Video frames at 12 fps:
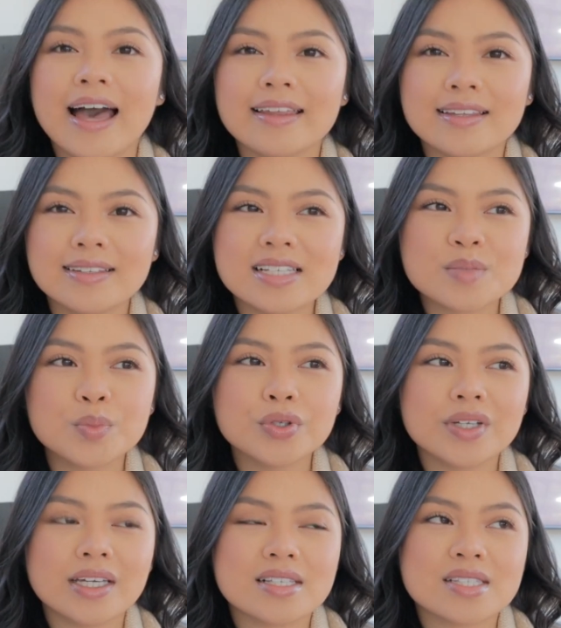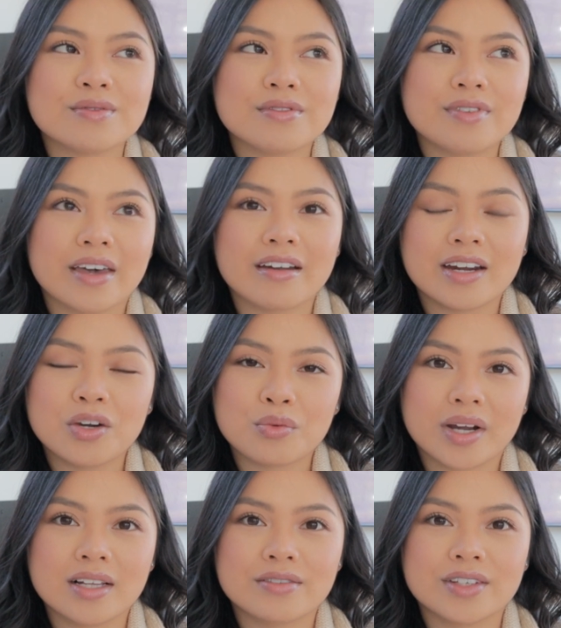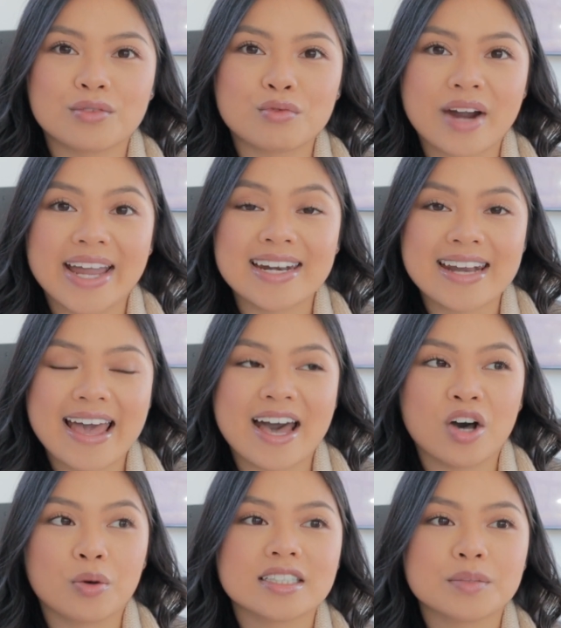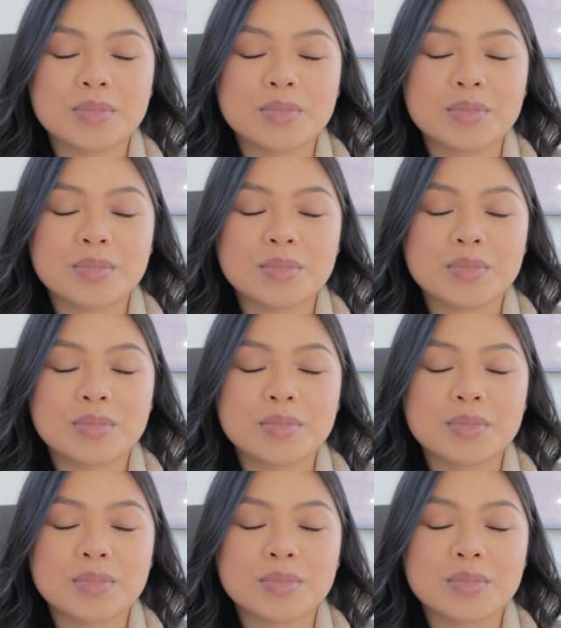I think this book is very relevant right now,